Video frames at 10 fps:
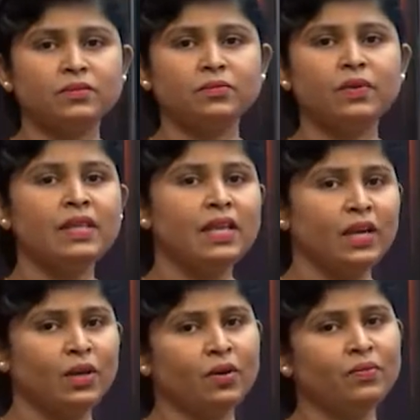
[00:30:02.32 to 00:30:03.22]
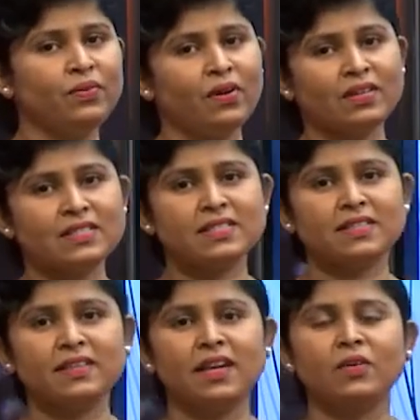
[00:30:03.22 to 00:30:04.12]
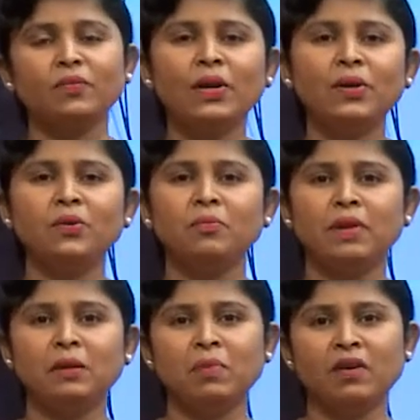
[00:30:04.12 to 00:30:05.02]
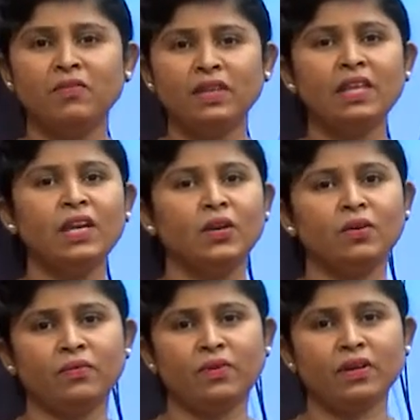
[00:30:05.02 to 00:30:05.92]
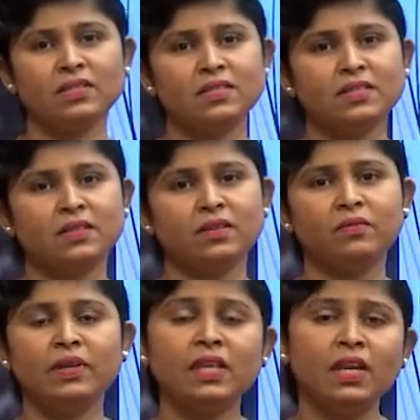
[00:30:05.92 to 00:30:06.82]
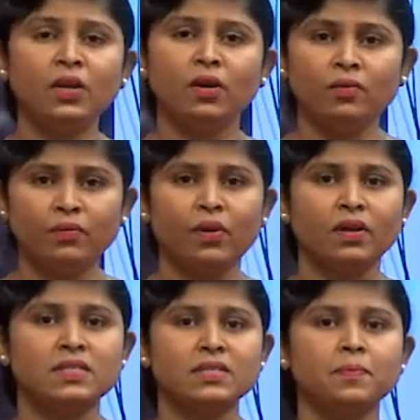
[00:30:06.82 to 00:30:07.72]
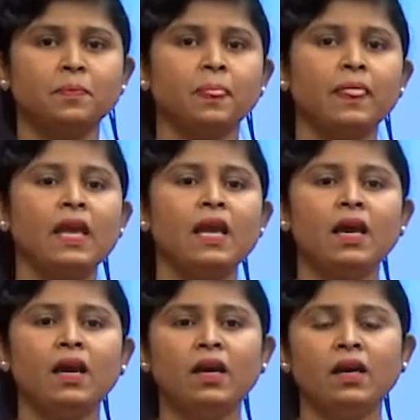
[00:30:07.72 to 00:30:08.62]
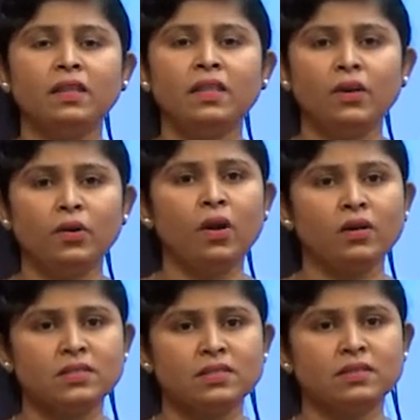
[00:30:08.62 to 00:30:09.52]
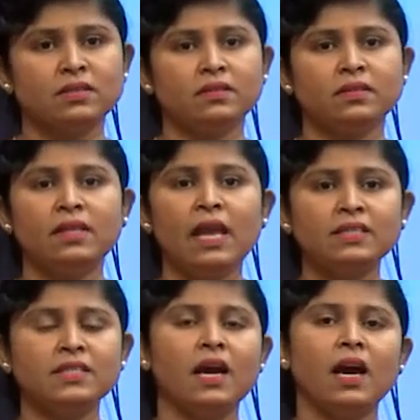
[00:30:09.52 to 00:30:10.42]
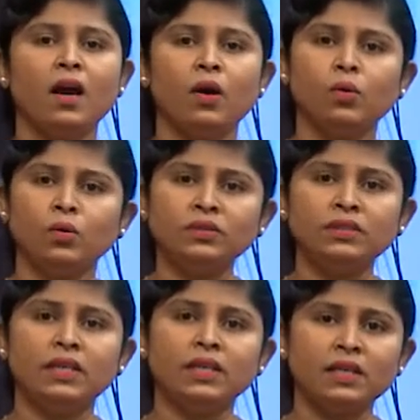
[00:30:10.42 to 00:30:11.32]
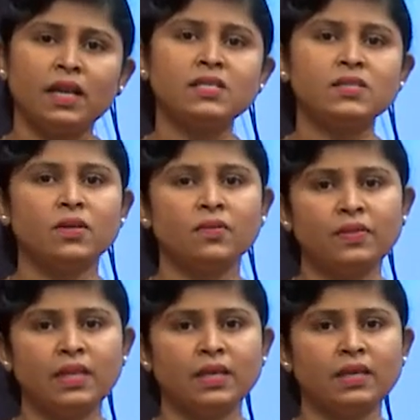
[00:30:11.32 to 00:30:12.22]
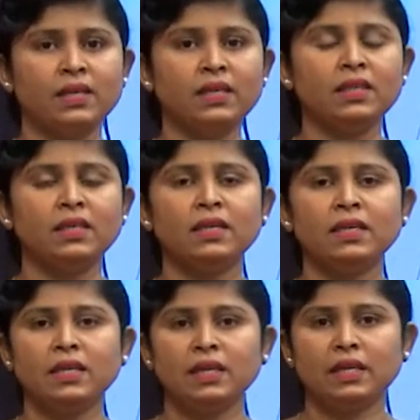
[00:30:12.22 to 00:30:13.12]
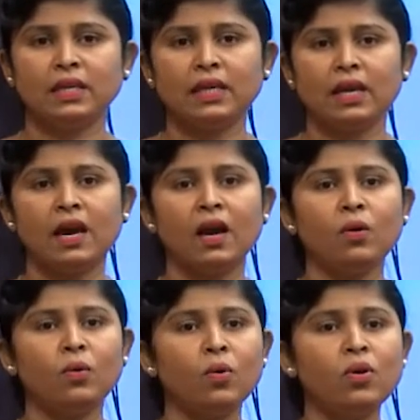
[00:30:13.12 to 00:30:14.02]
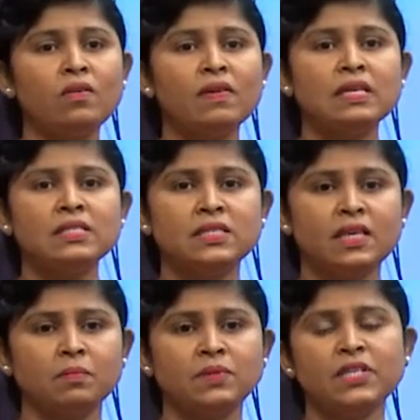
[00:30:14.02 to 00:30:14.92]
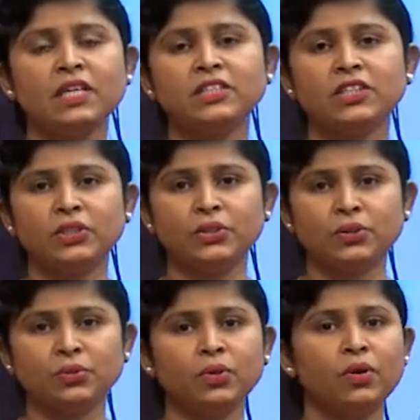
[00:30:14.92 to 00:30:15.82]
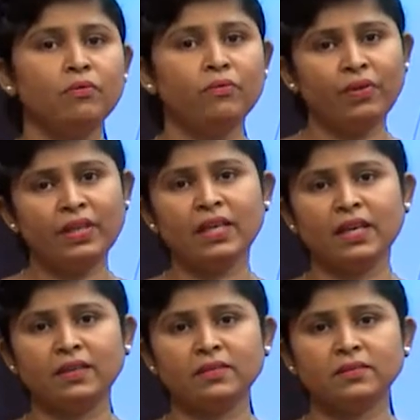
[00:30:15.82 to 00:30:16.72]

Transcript: weathering of rocks, right. What do you mean by weathering of rocks? Weathering of rocks. The rocks that are on the crust of the earth are always subjected to weathering,